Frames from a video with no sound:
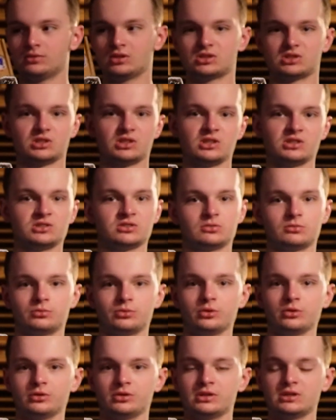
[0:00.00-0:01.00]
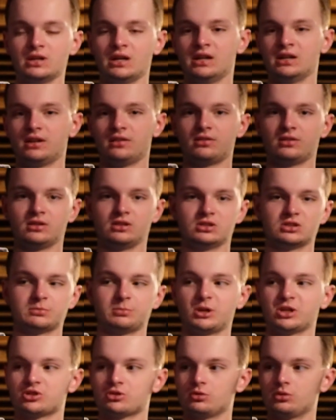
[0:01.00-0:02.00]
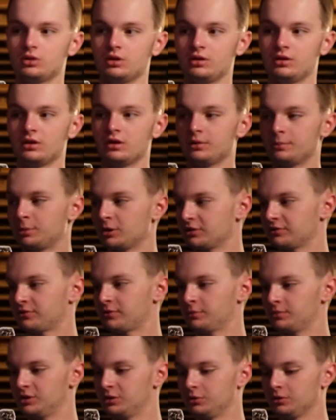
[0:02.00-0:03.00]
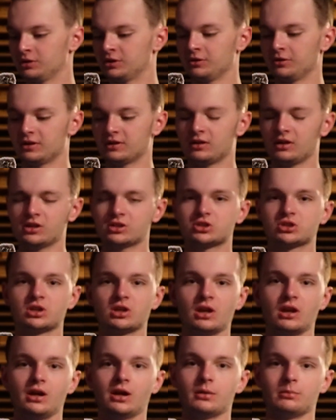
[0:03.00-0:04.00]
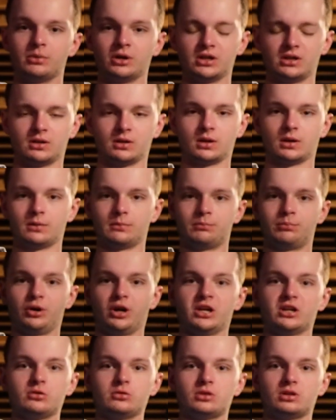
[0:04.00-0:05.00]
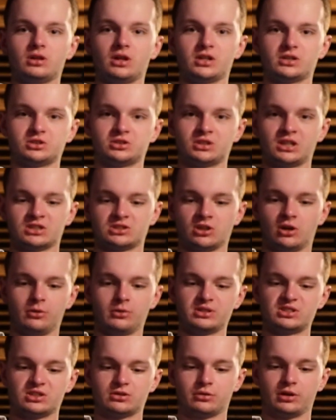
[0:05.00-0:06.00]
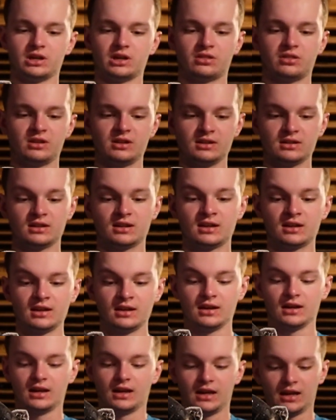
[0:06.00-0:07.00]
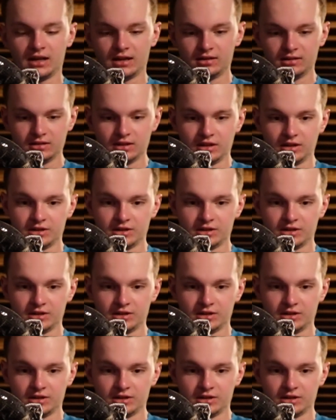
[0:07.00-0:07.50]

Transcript: this isn't really anything special apart from the ordinary clutch, but brand new clutch, that's always a great thing. And